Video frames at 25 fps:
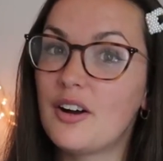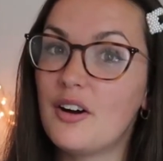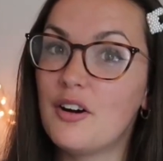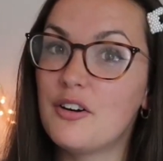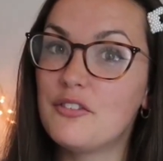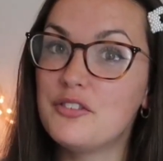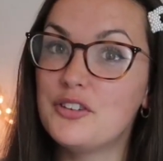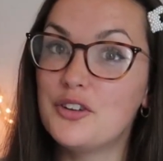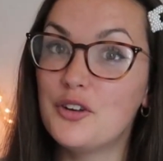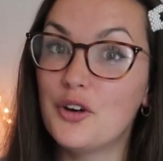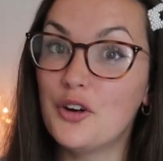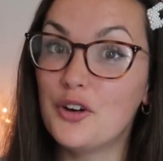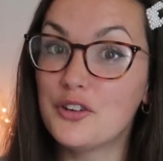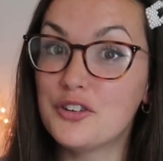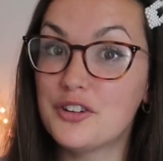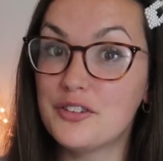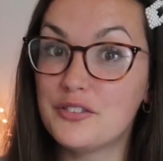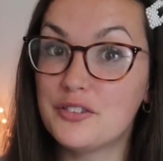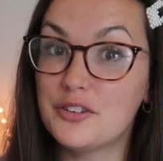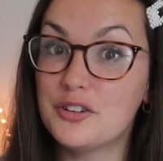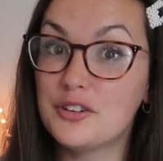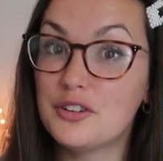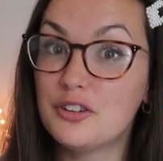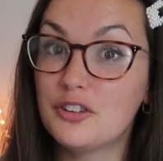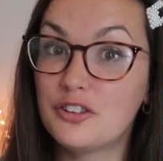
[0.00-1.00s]
of your
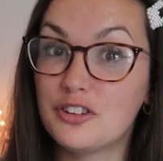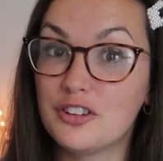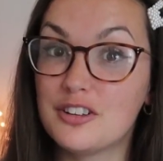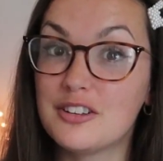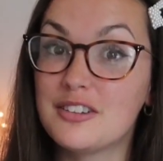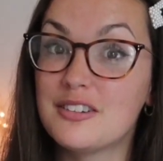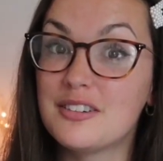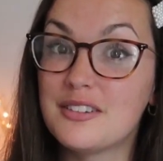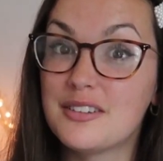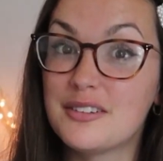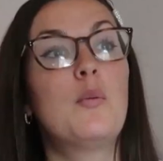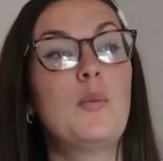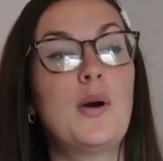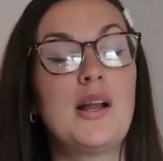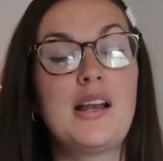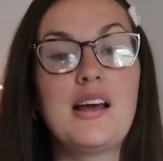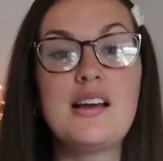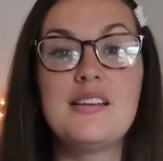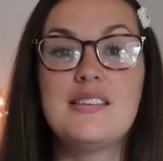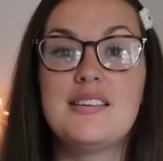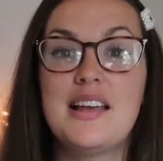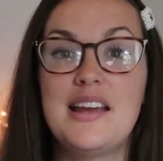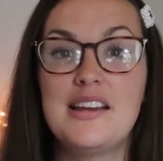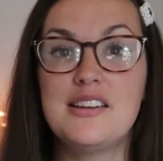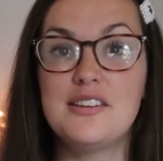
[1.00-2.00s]
devotions. When I
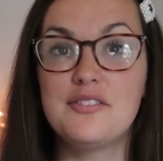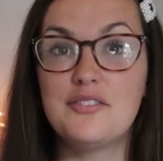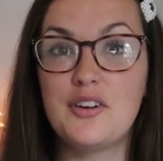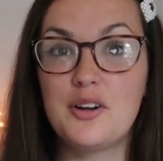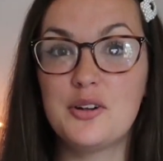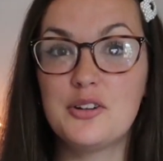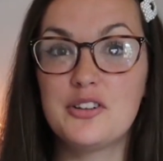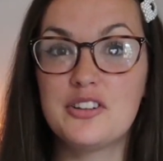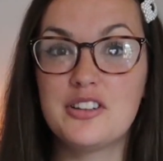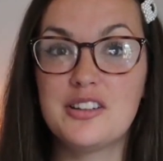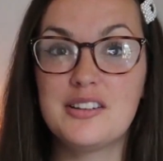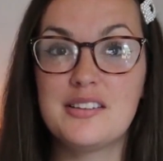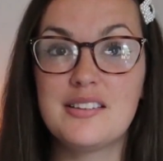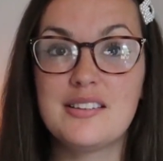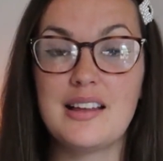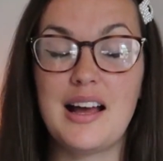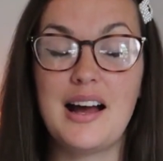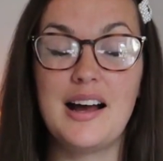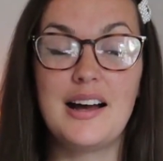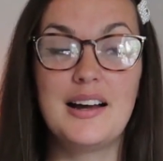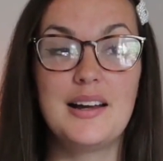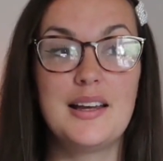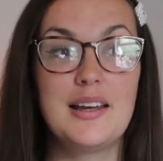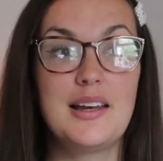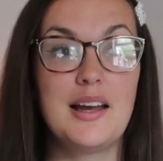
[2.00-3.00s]
say devotions,
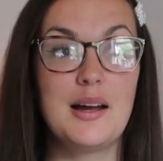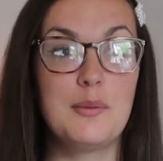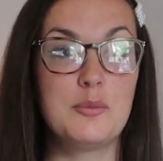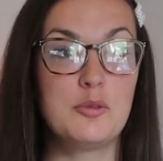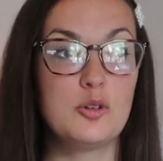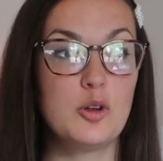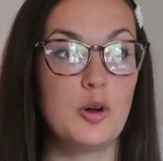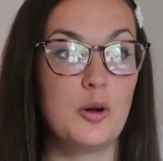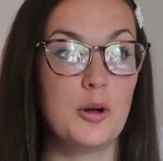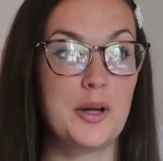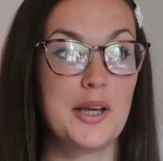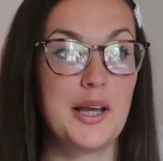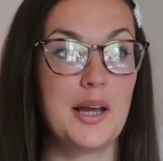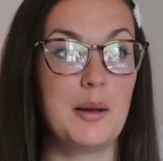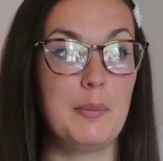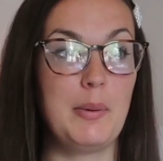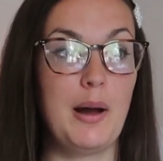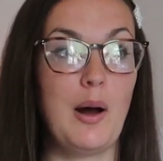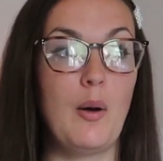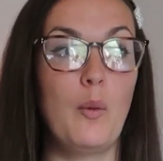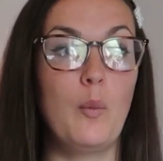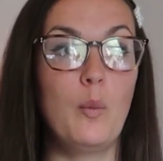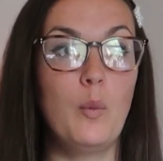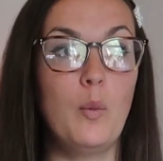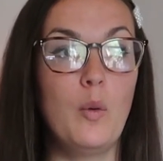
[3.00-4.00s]
I am talking
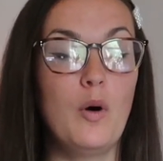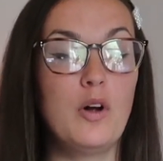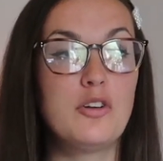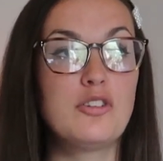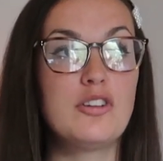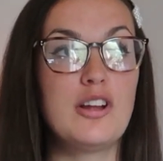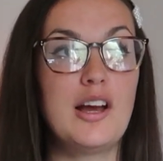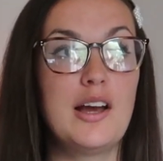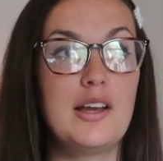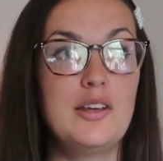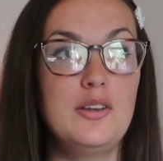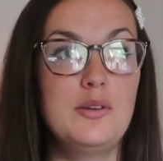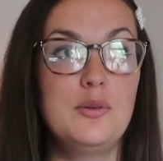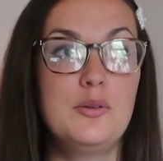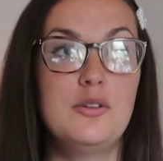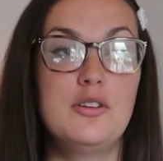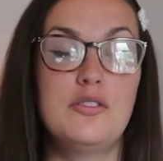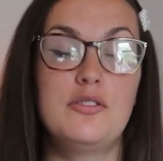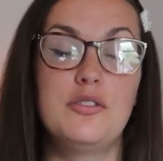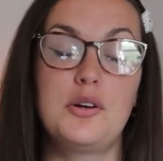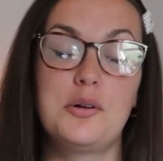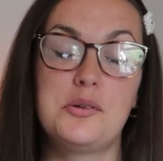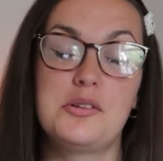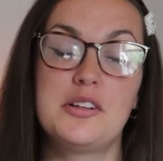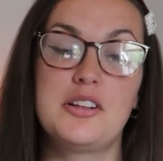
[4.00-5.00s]
about what are you
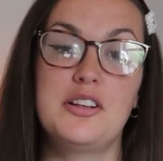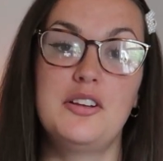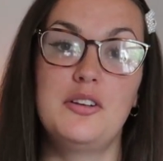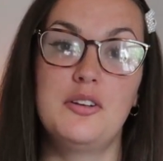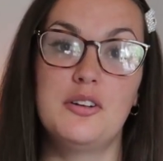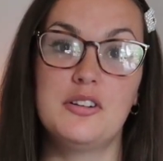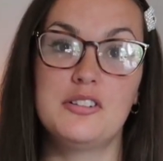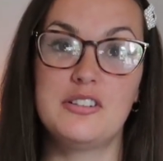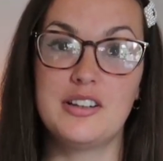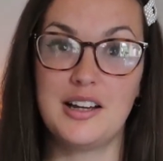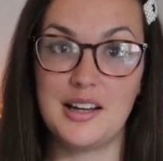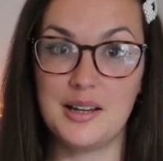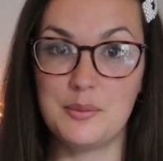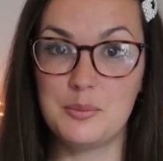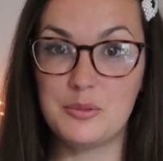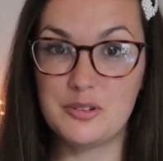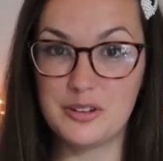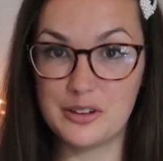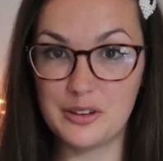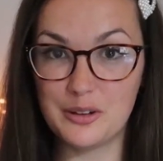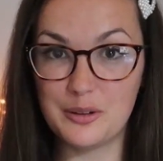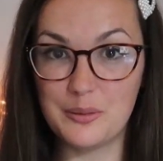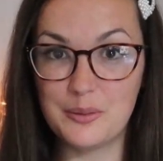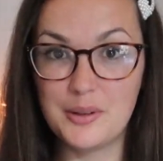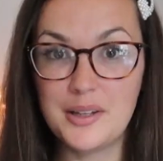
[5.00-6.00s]
devoting your time
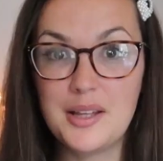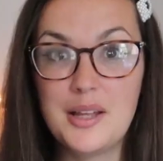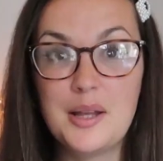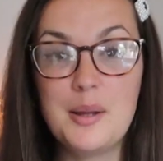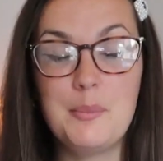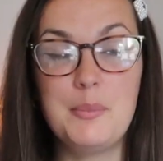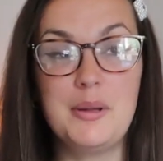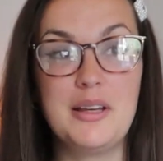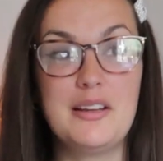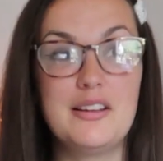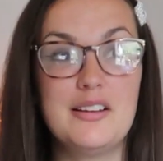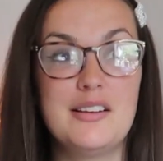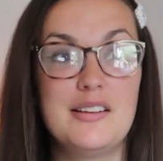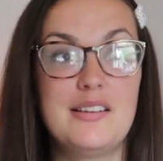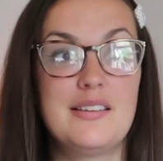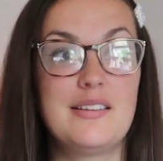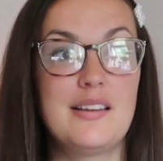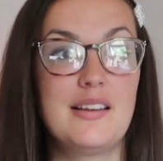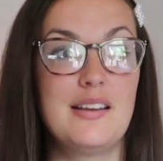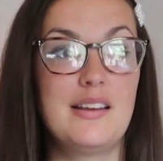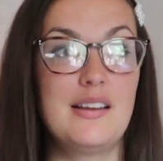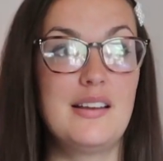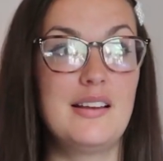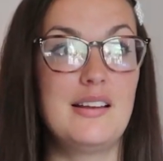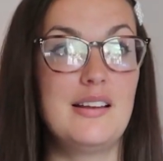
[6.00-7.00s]
to, because
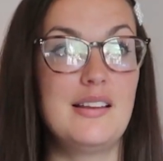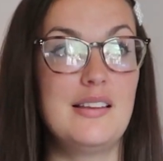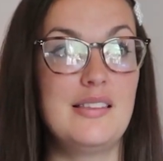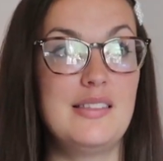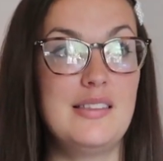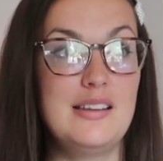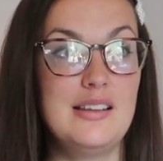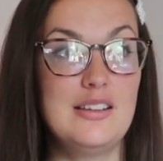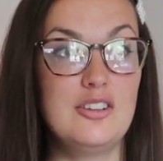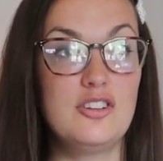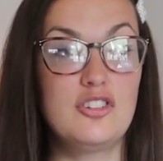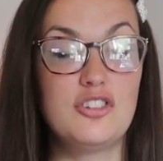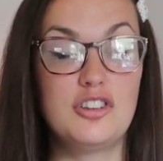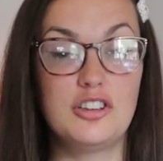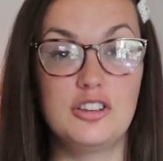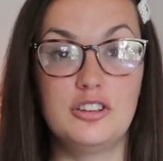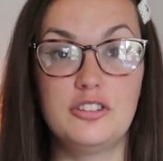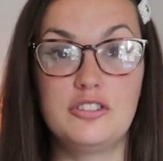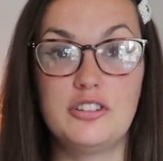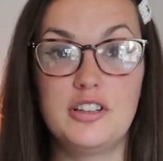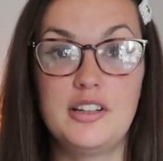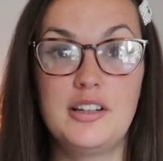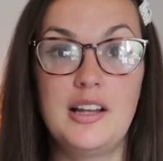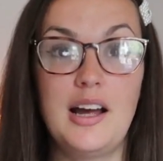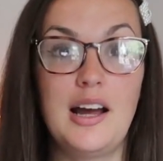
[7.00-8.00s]
these
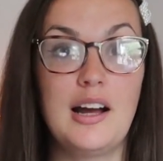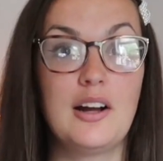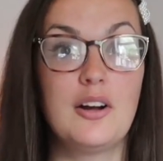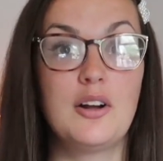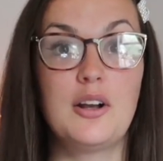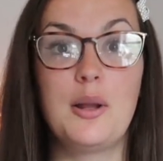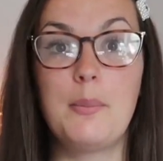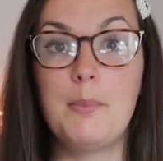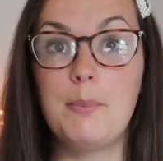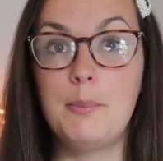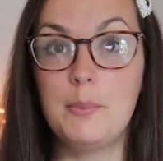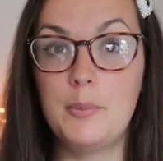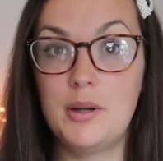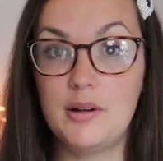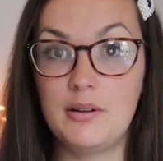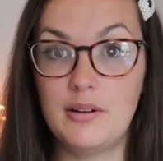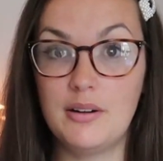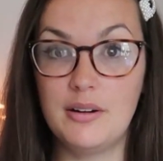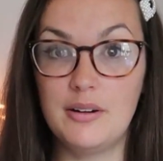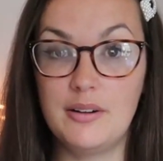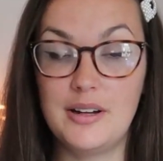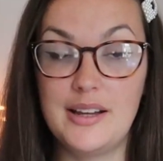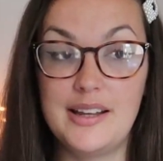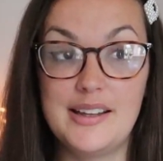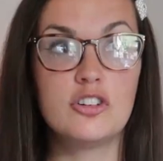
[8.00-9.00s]
children are going to
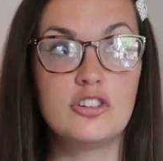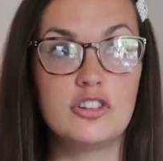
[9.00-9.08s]
mirror it.